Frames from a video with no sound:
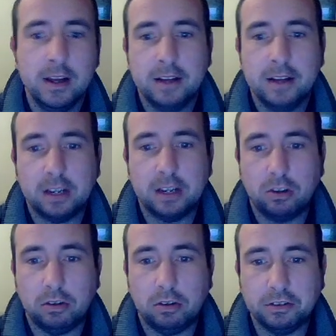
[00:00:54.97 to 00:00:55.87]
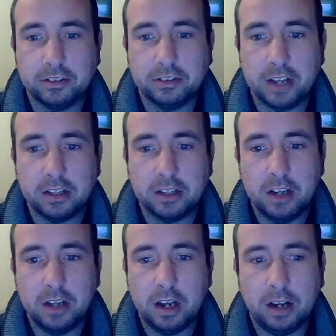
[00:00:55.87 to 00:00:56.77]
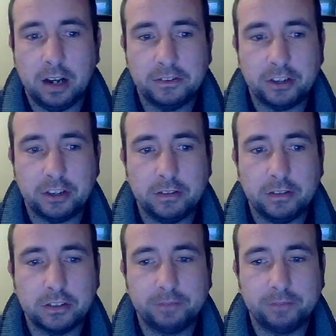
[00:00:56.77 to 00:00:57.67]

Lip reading: that causes a denial of service